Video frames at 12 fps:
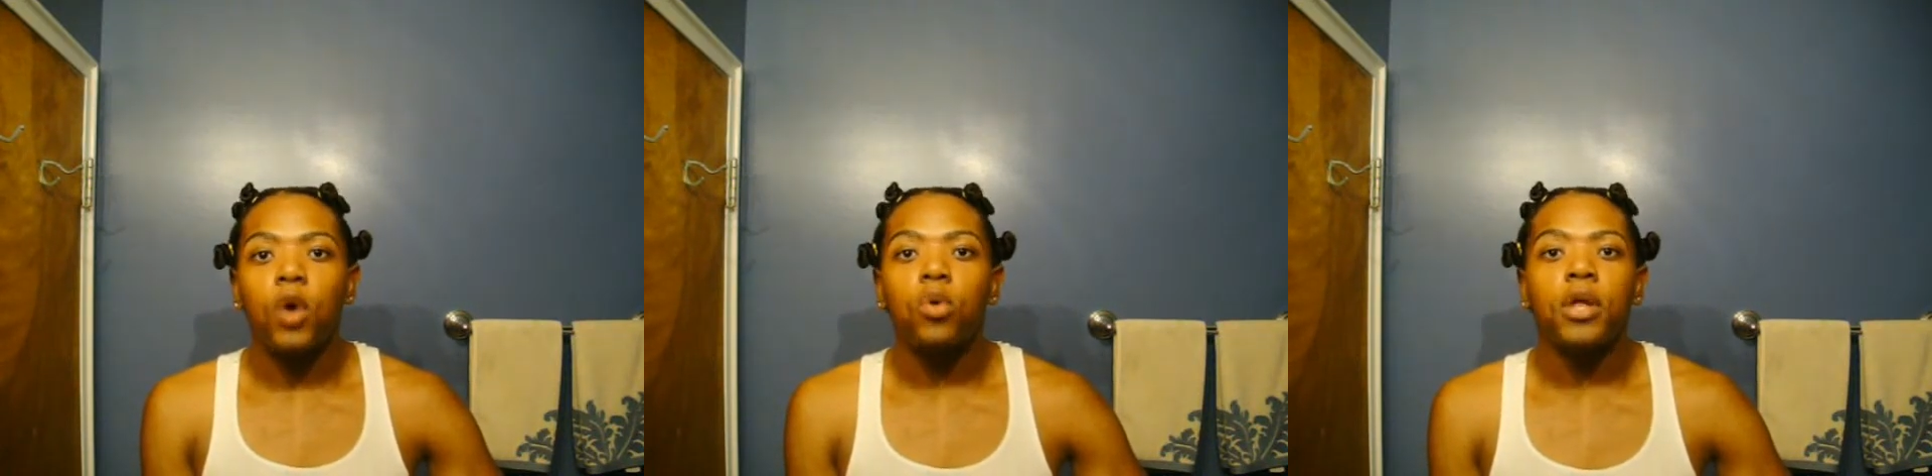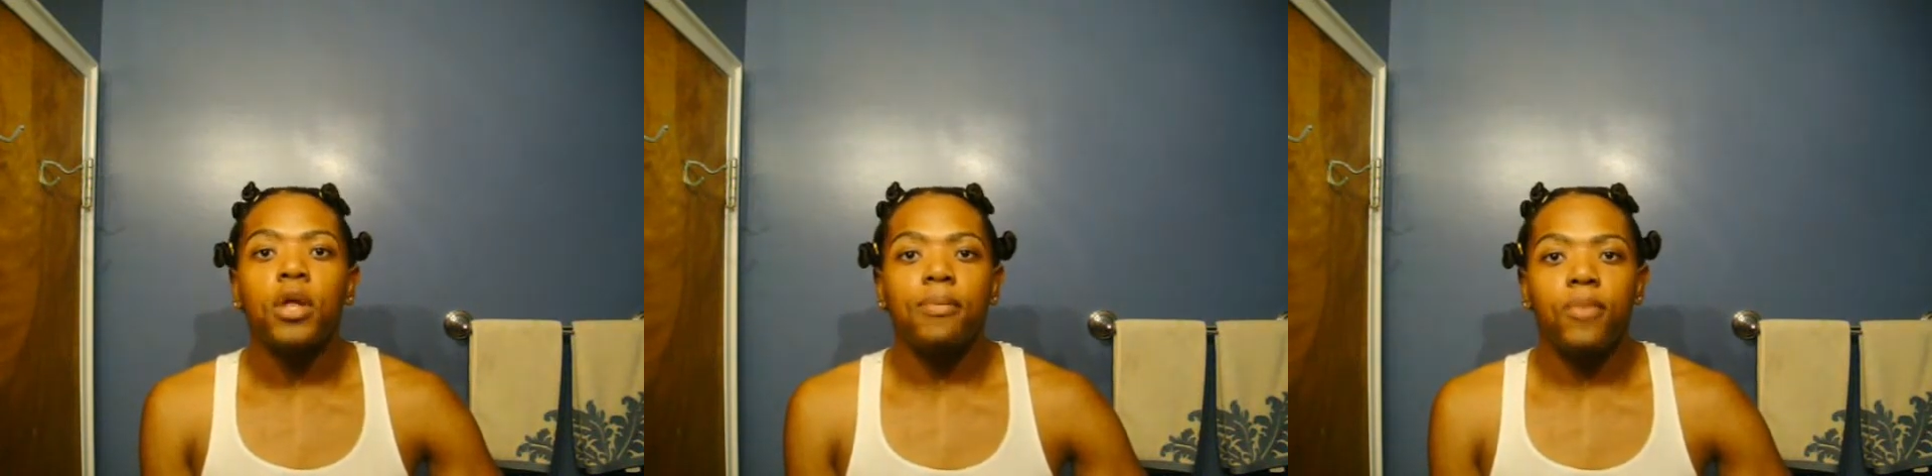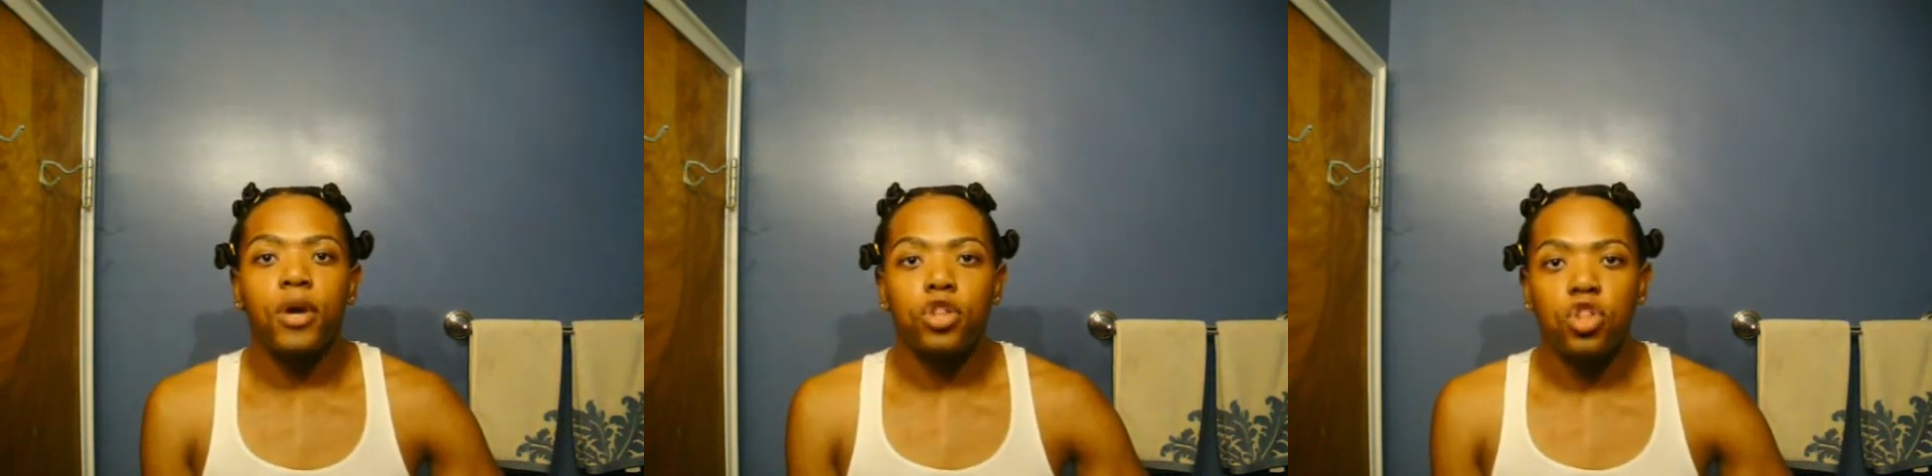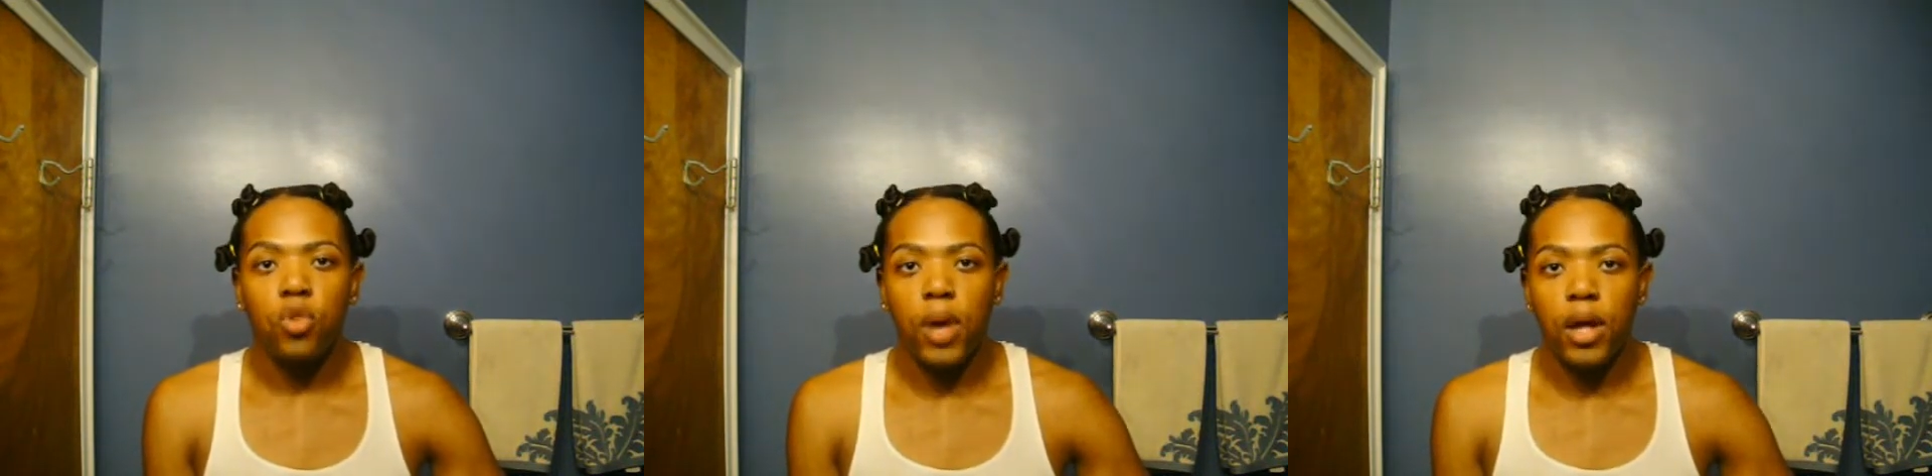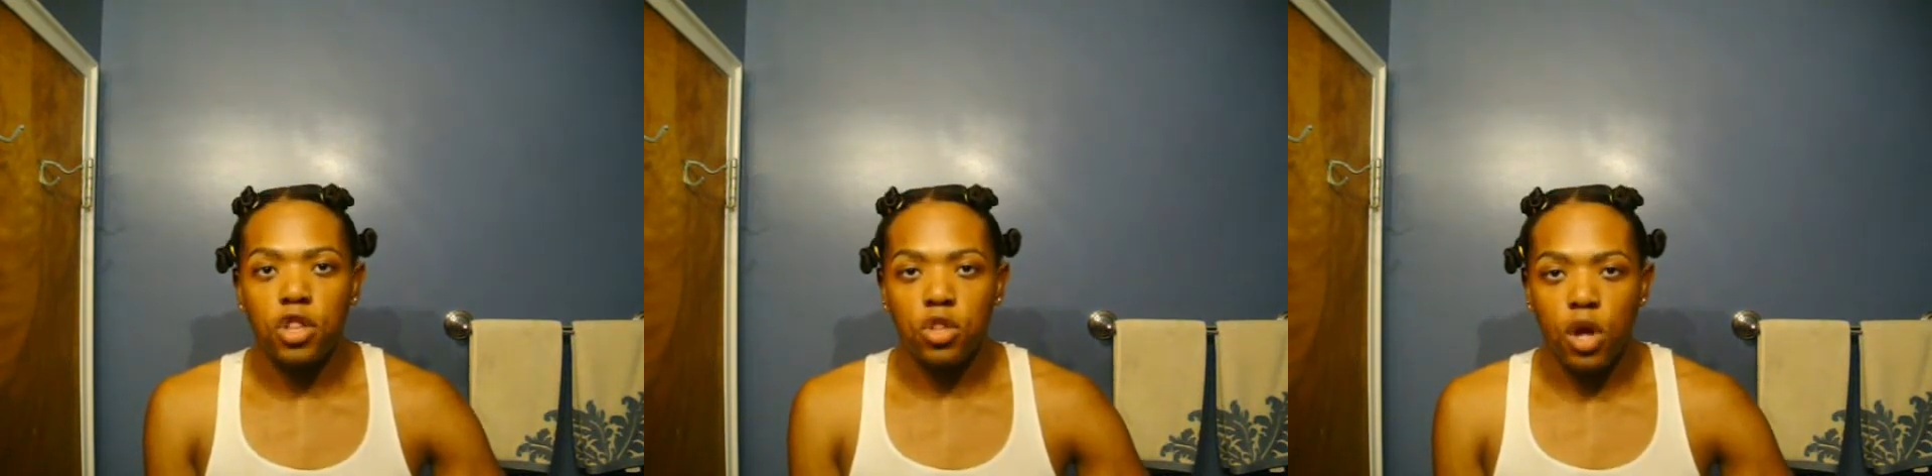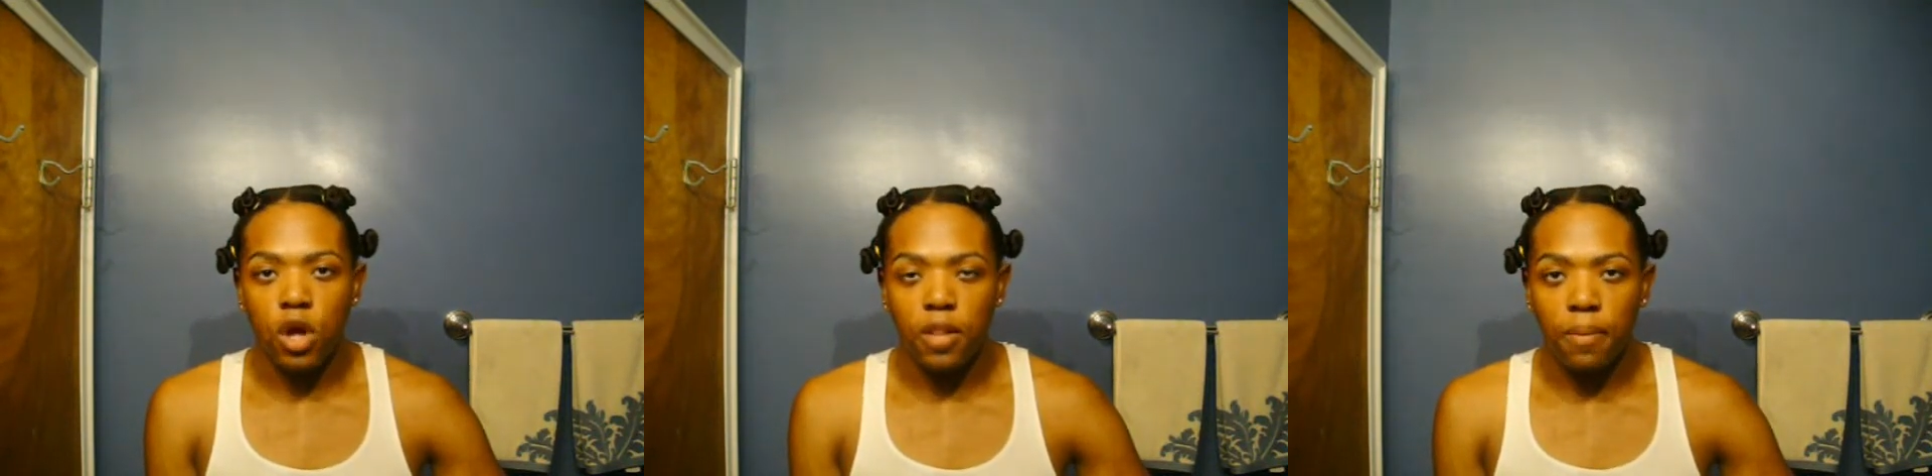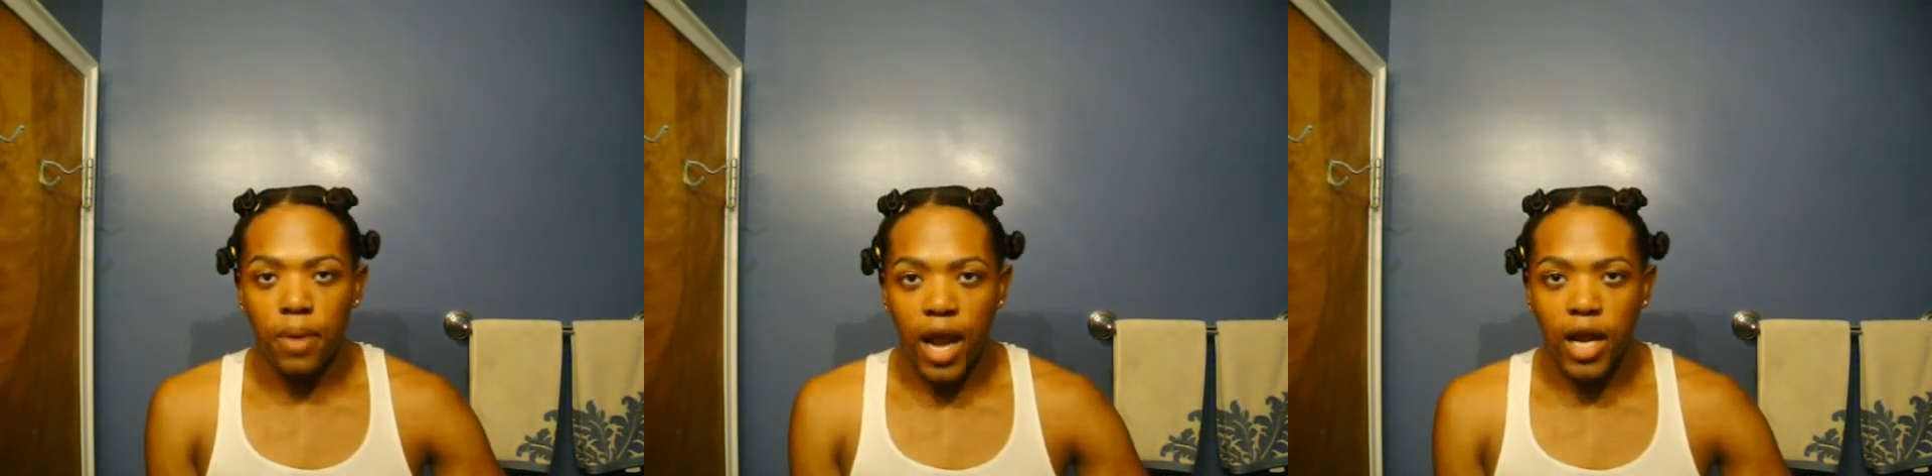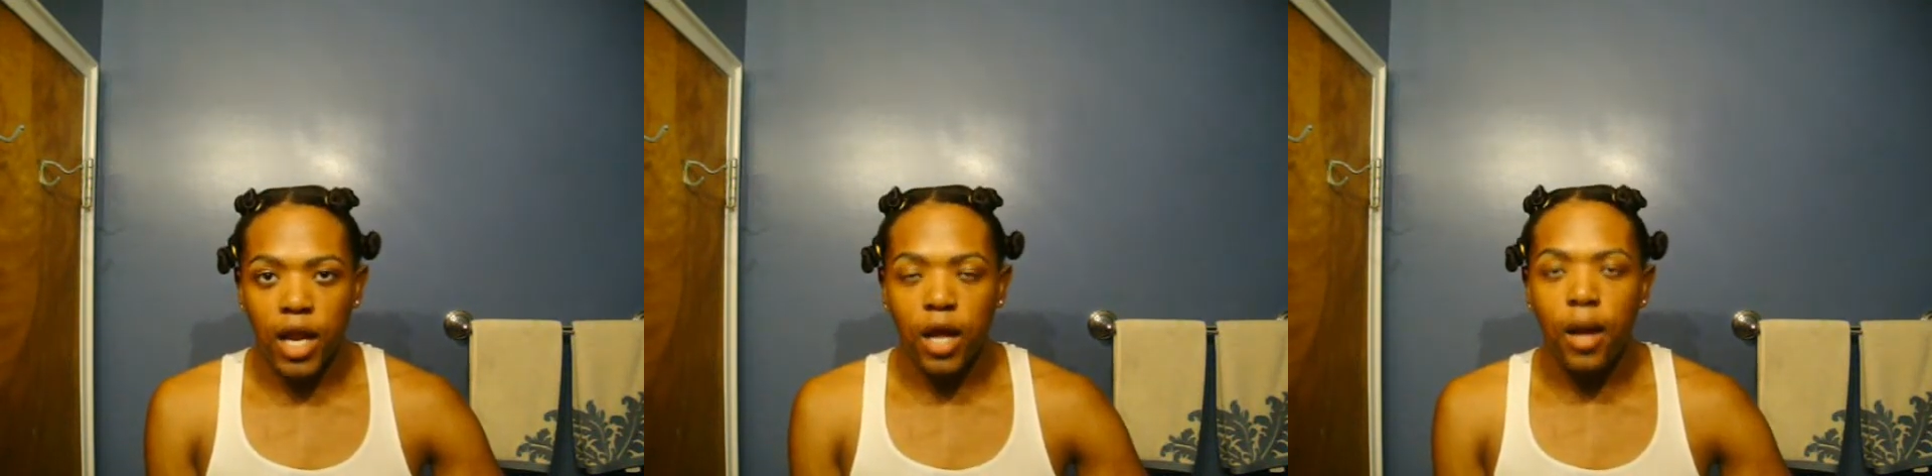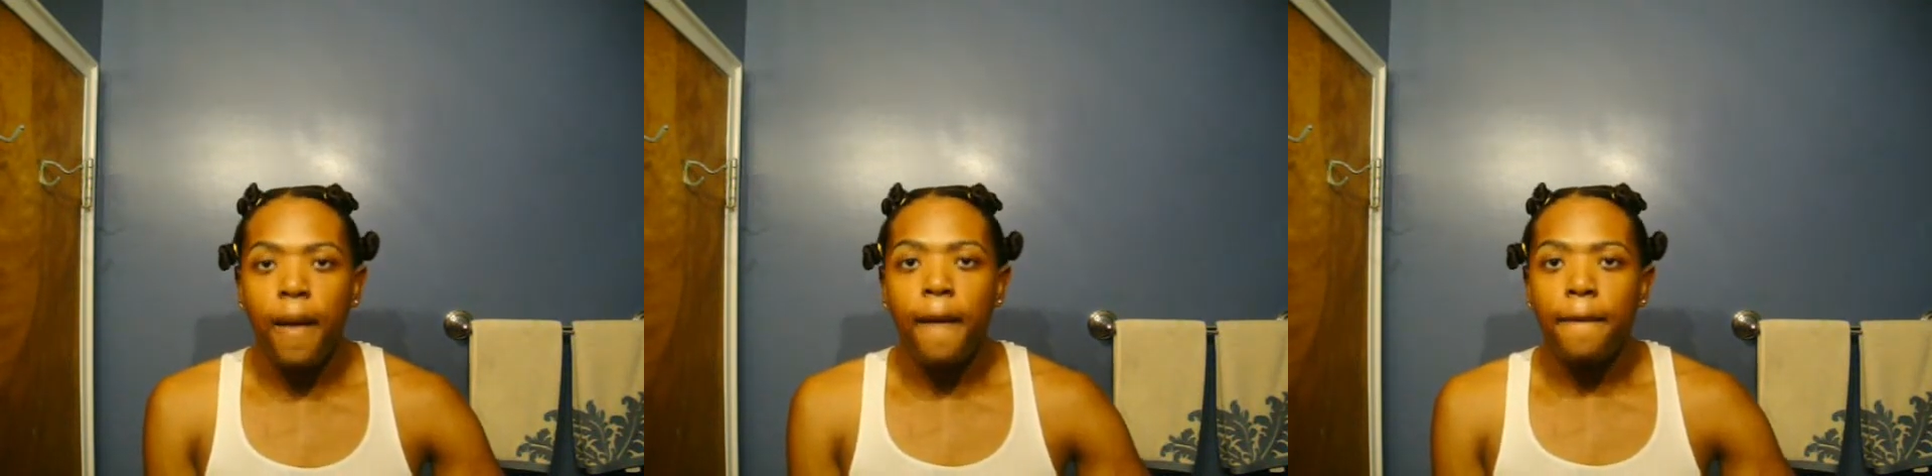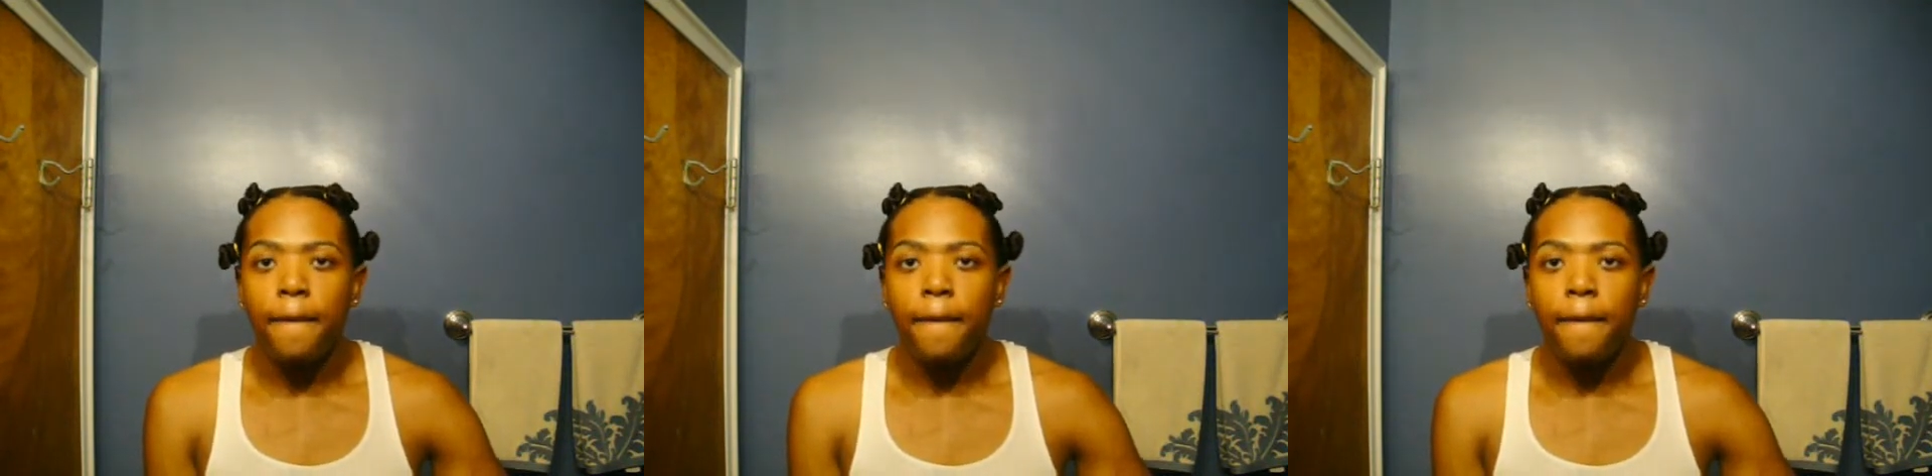only moisturizer on the planet,